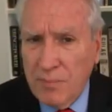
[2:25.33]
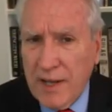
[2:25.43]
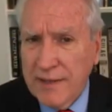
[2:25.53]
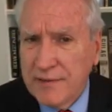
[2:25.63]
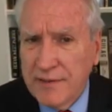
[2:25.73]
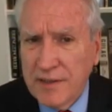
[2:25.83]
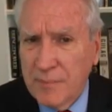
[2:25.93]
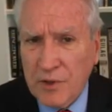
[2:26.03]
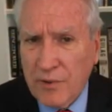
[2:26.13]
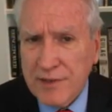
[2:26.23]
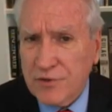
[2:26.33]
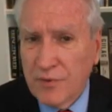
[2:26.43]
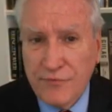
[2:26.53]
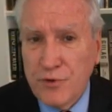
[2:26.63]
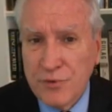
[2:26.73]
Biden and the Democrats
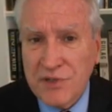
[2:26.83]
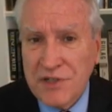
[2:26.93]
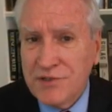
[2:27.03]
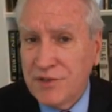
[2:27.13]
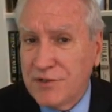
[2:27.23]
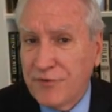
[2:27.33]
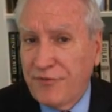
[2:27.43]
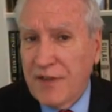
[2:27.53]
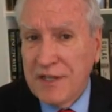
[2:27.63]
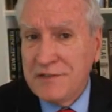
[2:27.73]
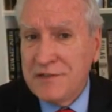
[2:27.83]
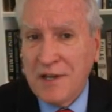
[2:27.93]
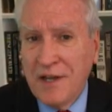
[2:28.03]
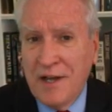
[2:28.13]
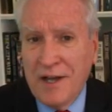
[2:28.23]
refusing to defend
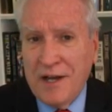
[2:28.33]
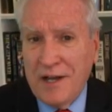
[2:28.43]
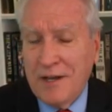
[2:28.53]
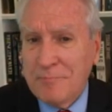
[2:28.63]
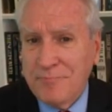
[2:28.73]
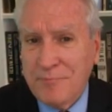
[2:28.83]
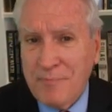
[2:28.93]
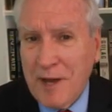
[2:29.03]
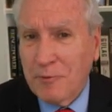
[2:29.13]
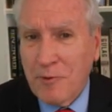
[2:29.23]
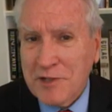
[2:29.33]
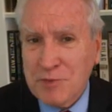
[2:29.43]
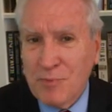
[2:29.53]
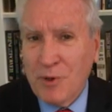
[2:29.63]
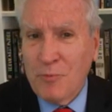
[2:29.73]
Mount
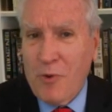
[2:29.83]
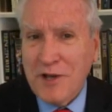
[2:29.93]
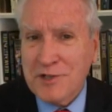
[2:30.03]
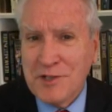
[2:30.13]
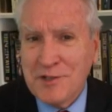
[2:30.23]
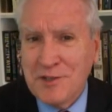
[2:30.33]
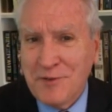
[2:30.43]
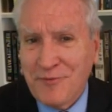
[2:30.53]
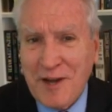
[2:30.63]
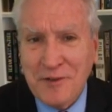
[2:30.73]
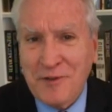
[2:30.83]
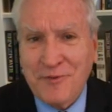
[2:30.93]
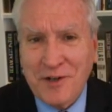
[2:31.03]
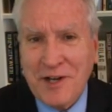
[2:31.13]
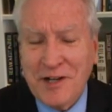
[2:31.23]
Rushmore. Washington, the founder
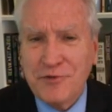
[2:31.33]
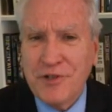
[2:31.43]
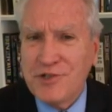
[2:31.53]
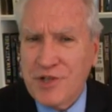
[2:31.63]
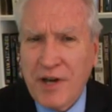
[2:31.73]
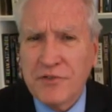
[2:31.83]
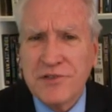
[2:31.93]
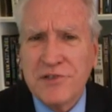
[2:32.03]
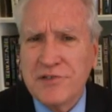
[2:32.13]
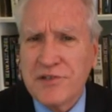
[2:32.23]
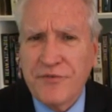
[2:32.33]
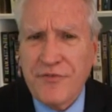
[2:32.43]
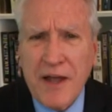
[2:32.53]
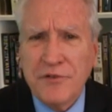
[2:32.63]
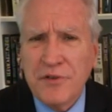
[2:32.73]
of our country. Jefferson's the
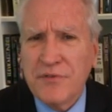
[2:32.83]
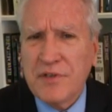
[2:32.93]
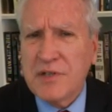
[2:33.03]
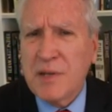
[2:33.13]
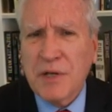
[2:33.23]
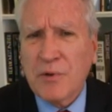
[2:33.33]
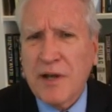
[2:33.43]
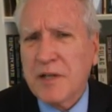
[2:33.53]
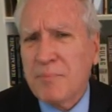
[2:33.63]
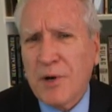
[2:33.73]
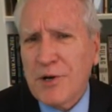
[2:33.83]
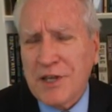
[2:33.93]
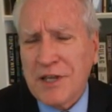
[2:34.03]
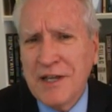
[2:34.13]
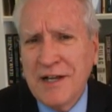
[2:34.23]
founder of the Democratic
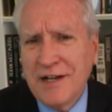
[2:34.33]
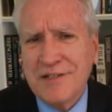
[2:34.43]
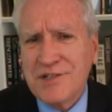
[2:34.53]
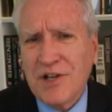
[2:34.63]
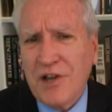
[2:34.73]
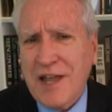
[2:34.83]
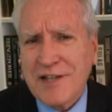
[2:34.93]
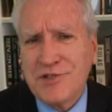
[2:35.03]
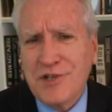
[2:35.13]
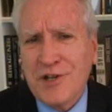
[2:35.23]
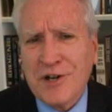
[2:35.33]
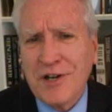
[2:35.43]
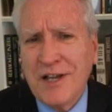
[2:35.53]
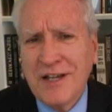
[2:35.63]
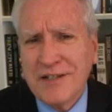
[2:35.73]
Party. Until last
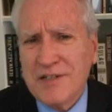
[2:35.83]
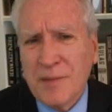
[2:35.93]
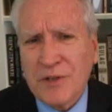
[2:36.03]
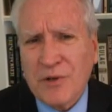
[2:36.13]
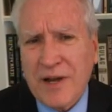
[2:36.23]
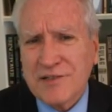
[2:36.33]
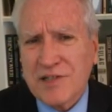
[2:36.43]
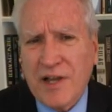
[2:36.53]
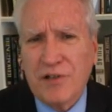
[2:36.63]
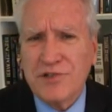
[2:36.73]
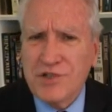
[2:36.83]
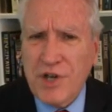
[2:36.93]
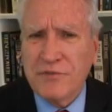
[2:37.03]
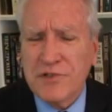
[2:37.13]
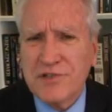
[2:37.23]
year, Democrats held
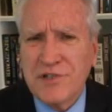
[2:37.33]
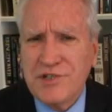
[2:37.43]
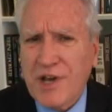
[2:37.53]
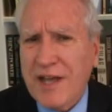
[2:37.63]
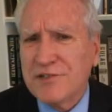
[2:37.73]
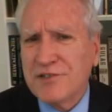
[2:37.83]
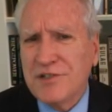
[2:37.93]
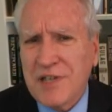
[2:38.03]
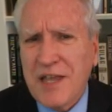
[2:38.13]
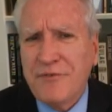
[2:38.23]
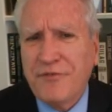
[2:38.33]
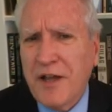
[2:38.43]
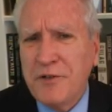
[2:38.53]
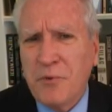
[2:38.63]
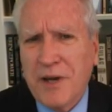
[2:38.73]
Jefferson Jackson Day
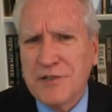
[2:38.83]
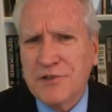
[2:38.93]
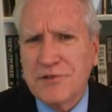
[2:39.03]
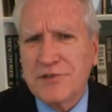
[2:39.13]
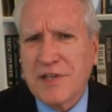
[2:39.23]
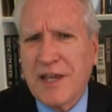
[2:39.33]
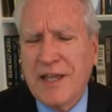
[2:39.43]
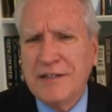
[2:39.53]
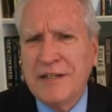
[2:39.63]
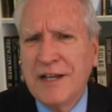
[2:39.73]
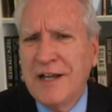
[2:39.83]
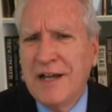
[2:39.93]
fundraisers. And